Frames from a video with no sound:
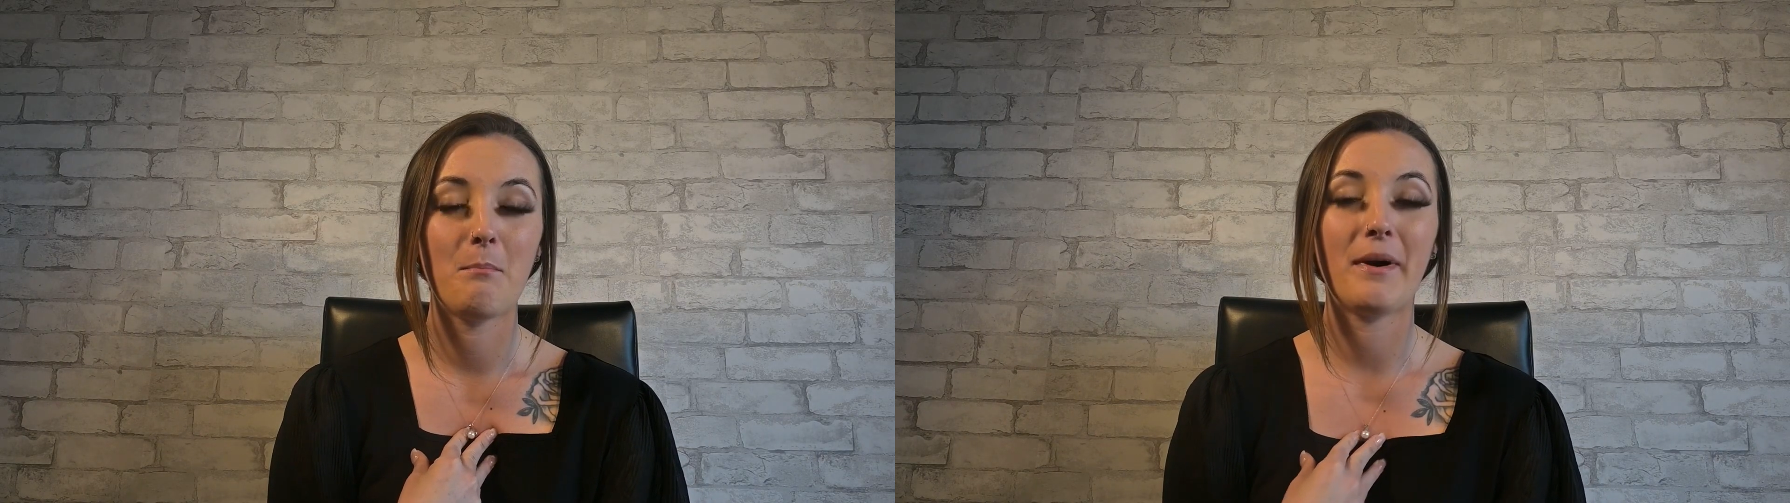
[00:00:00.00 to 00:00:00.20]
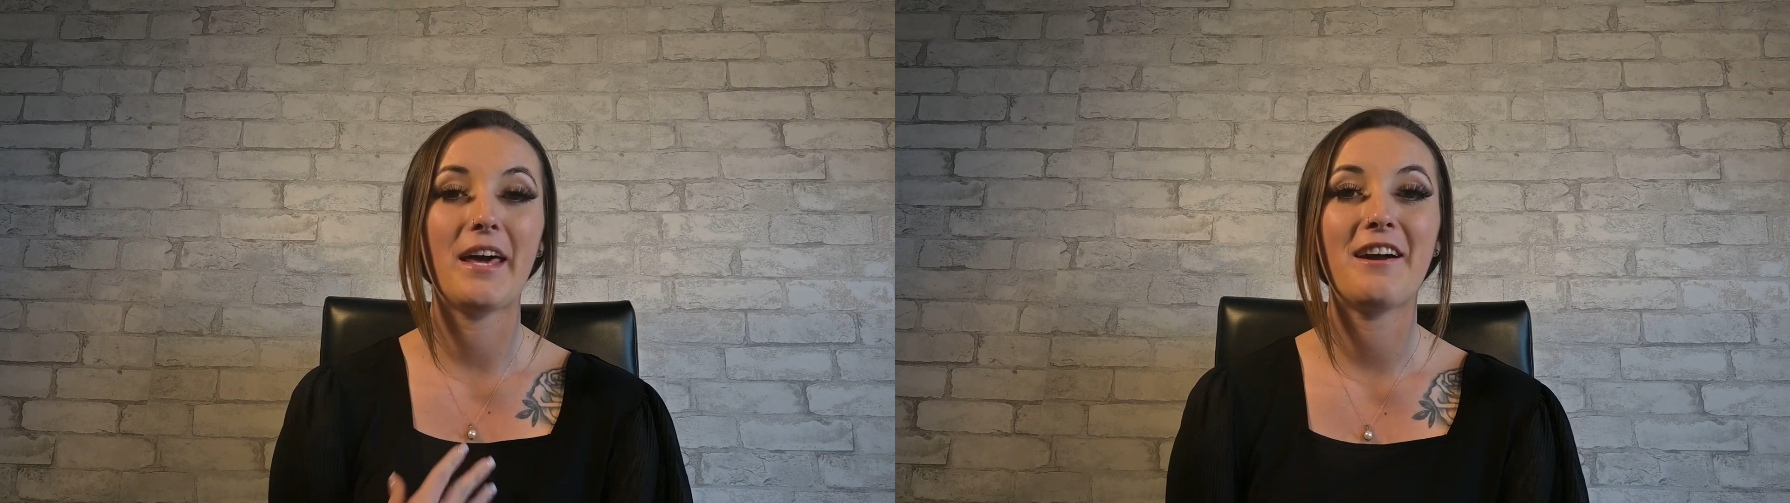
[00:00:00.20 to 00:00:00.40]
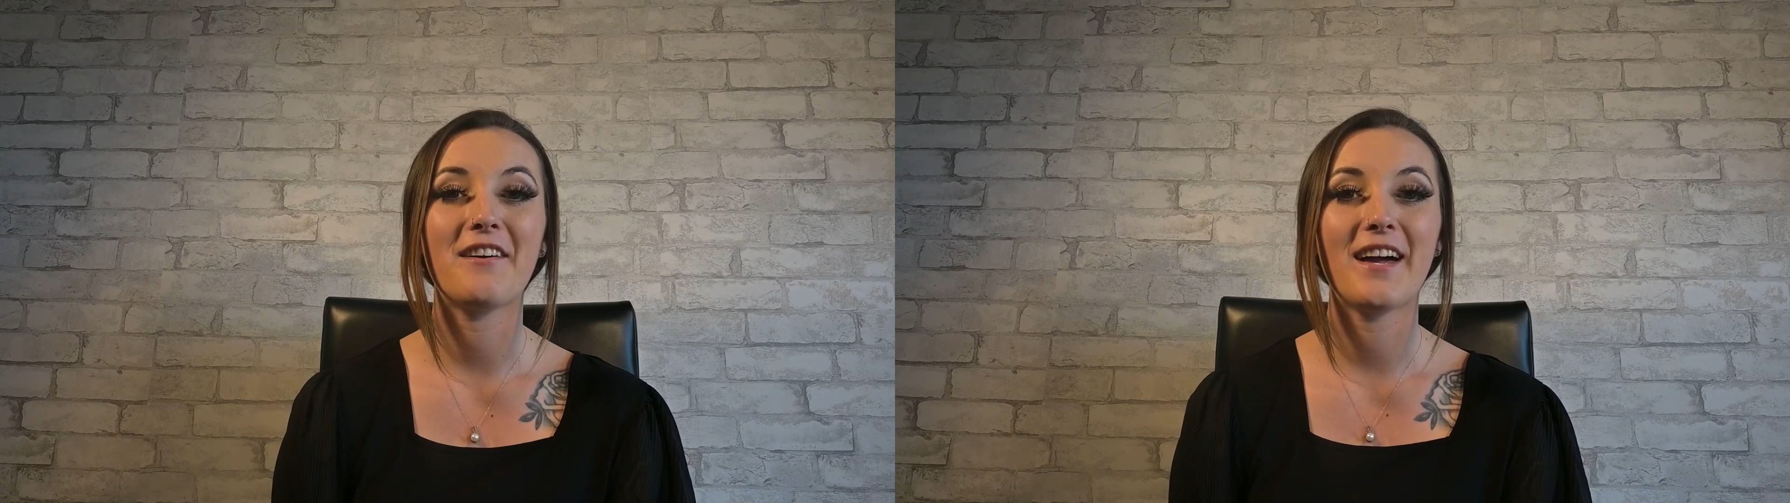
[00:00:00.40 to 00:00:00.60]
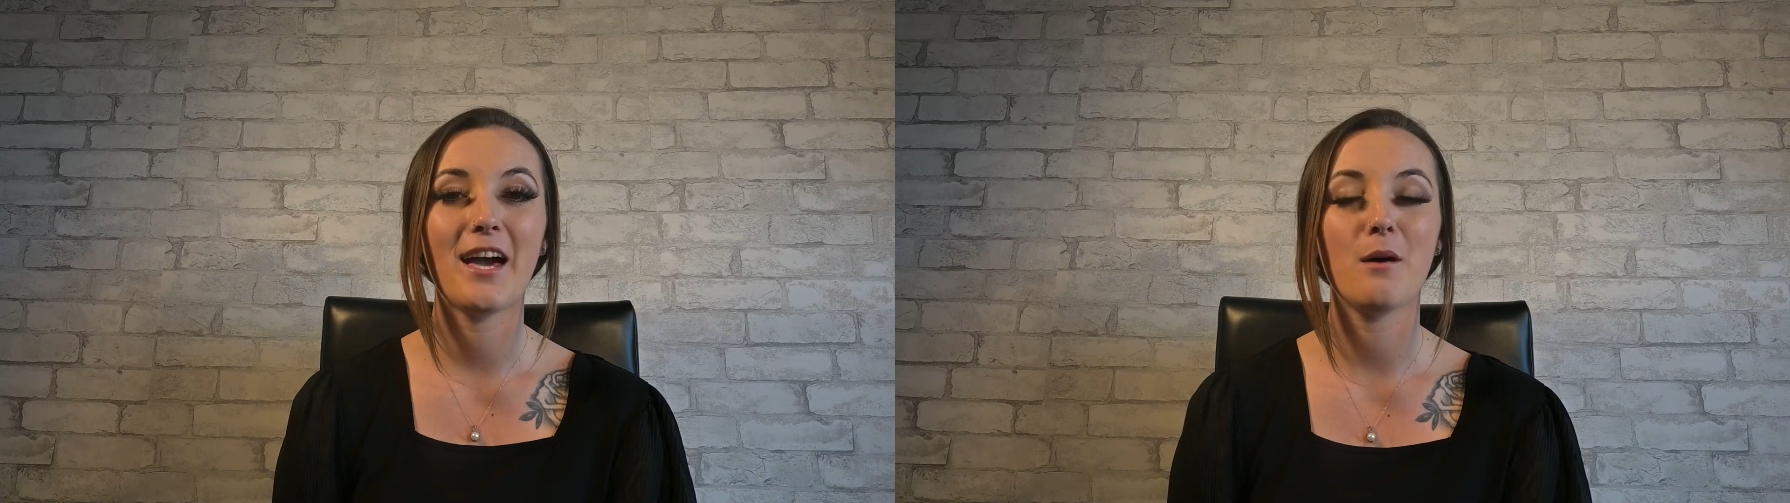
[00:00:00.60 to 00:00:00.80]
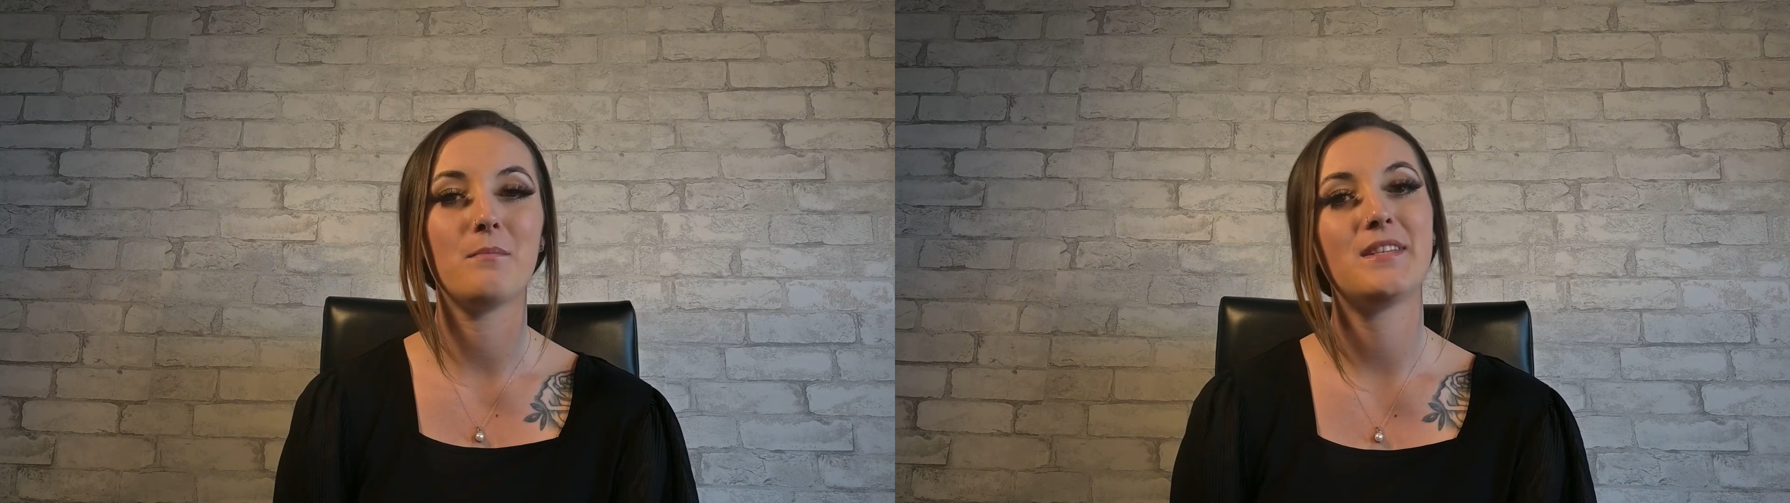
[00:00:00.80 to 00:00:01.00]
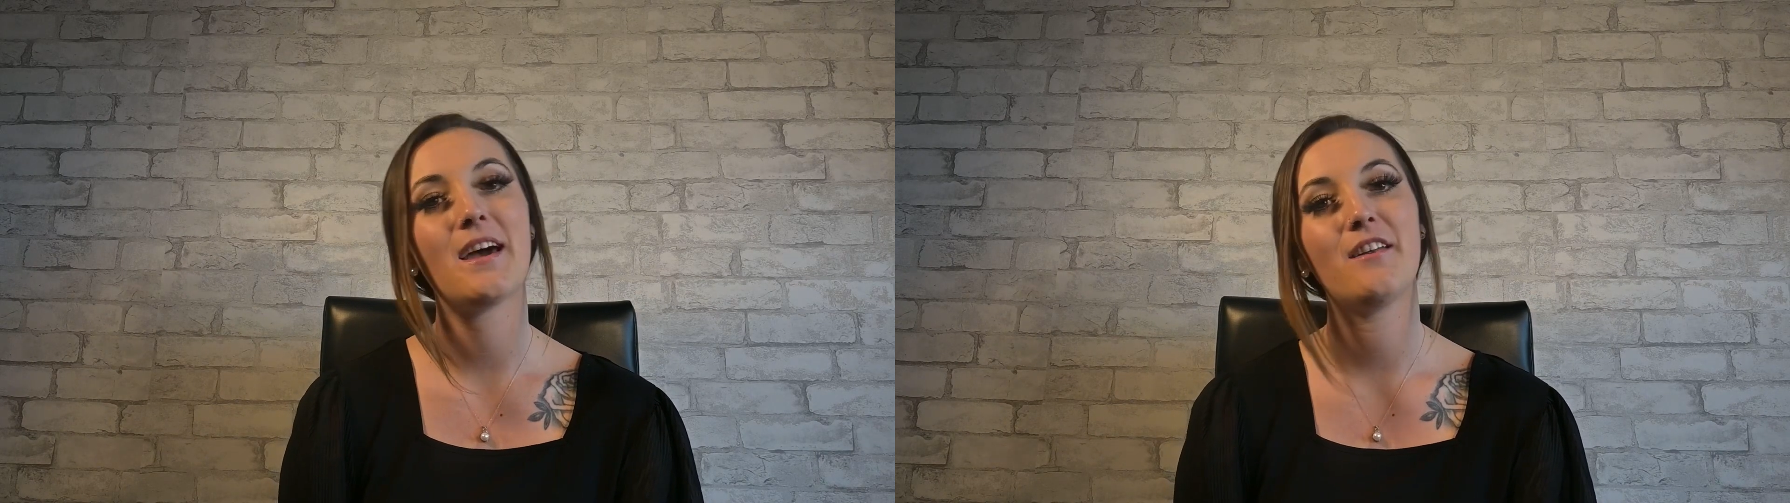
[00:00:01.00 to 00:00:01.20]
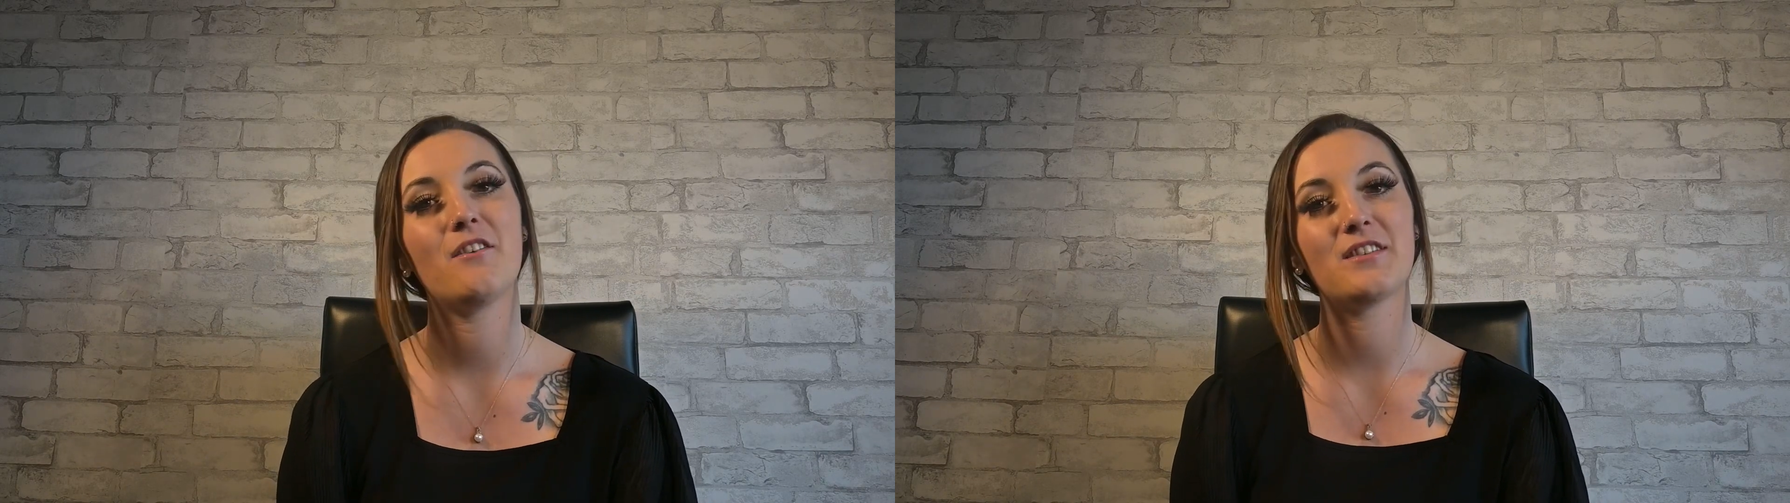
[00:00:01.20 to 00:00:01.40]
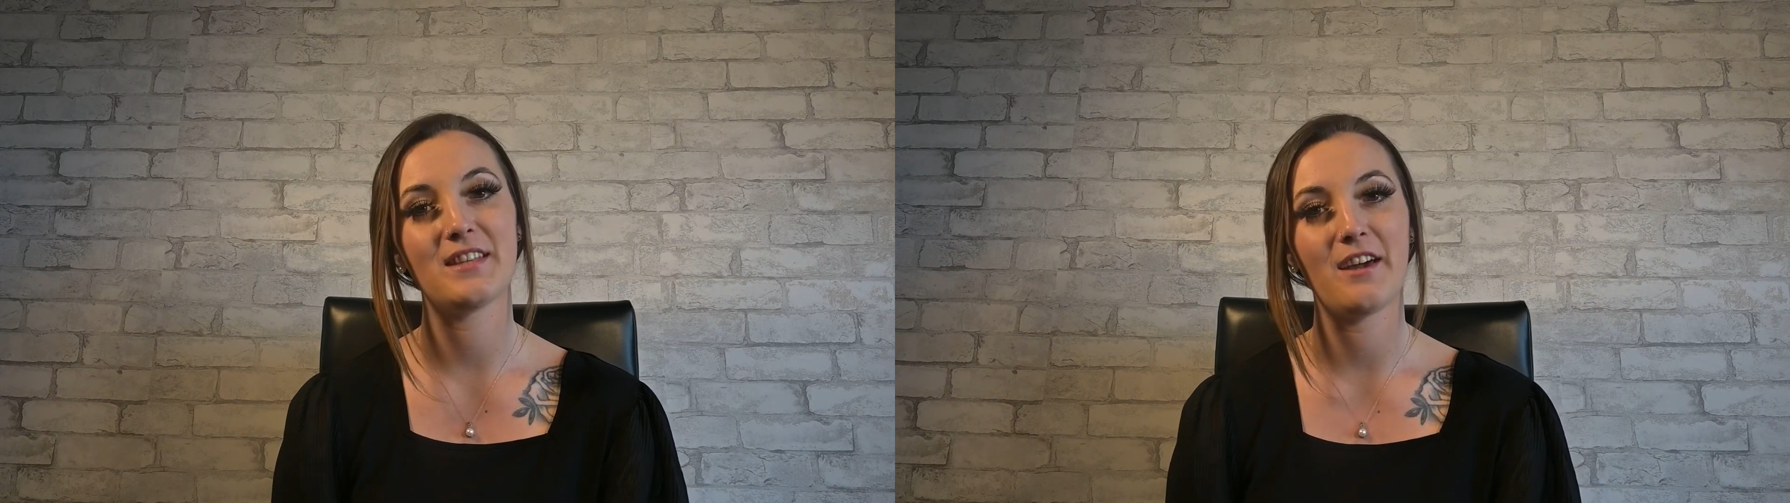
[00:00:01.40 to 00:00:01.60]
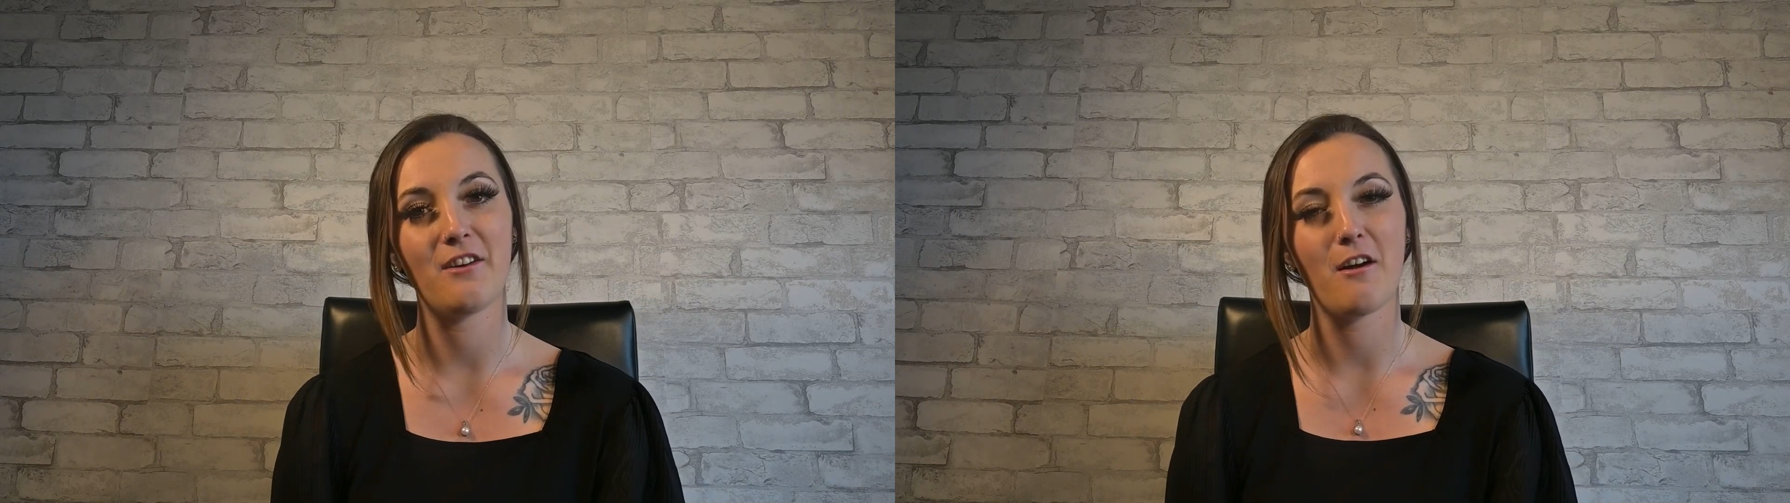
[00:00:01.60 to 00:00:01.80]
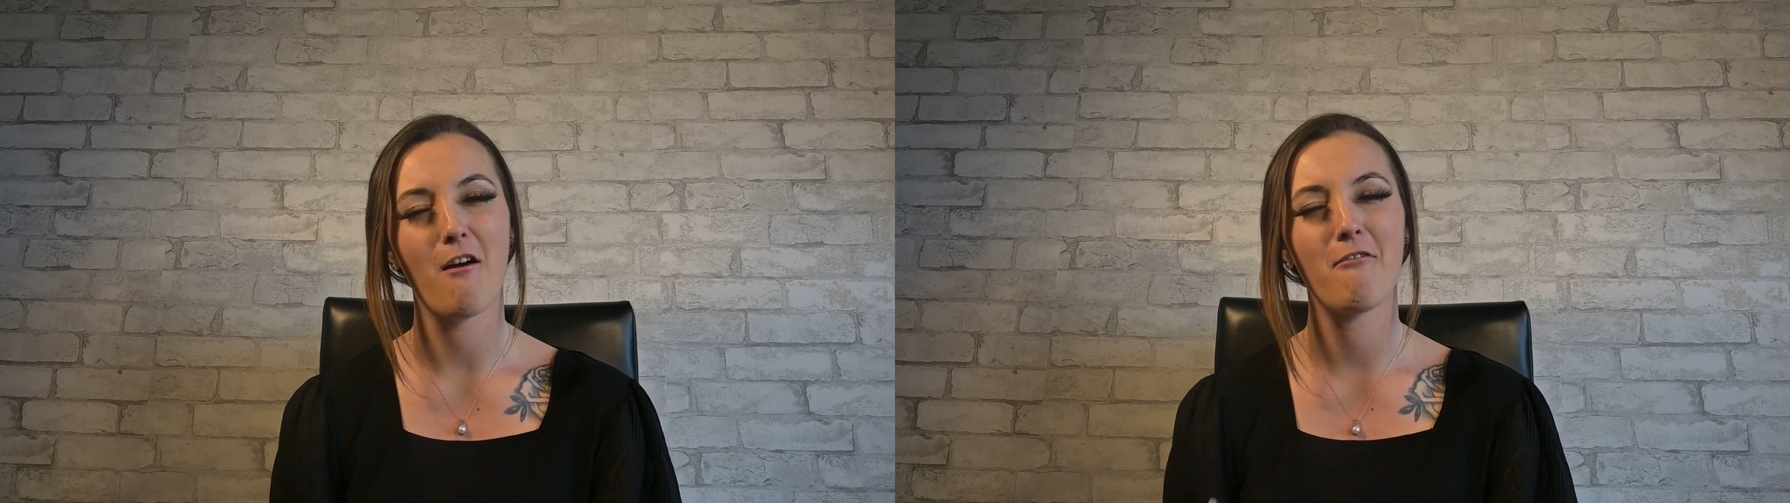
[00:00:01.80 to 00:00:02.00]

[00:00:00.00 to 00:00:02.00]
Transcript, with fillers: But here I am 10 years later,